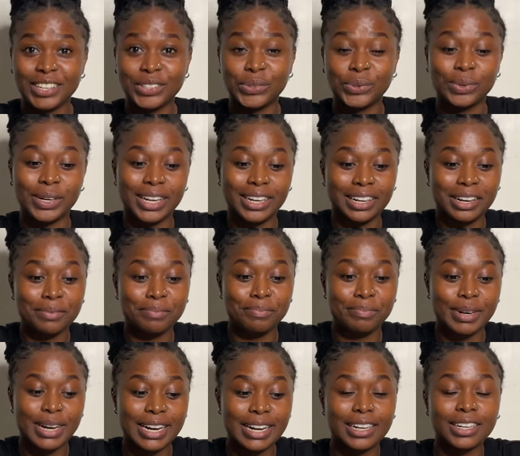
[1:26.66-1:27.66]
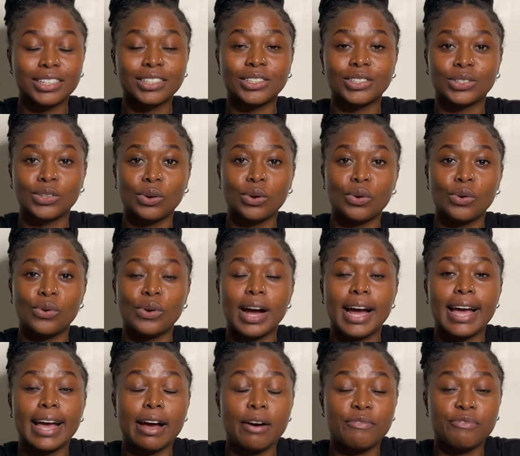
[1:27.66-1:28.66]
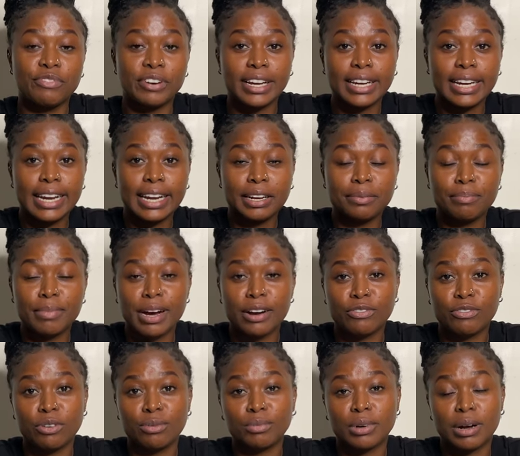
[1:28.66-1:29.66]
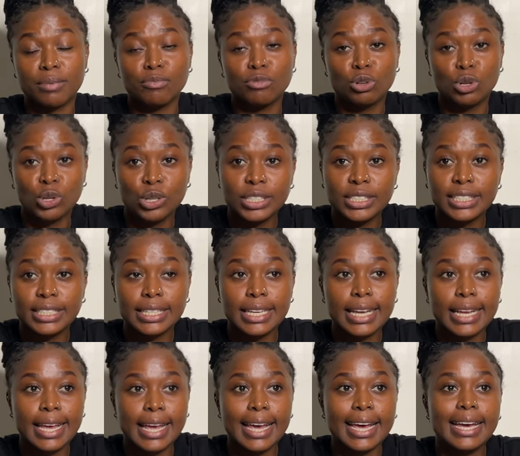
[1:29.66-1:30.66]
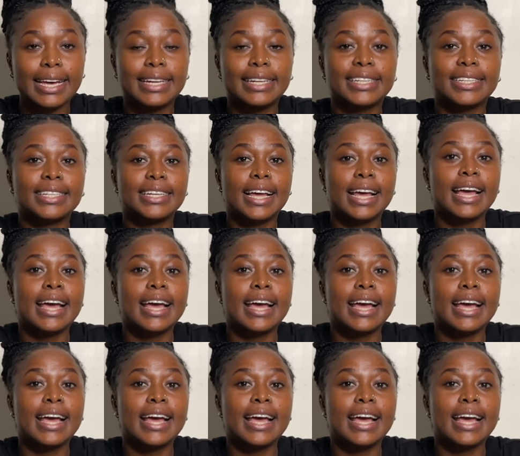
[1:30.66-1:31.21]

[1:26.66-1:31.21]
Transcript: Welcome back. So I am finally back from Kamukunji and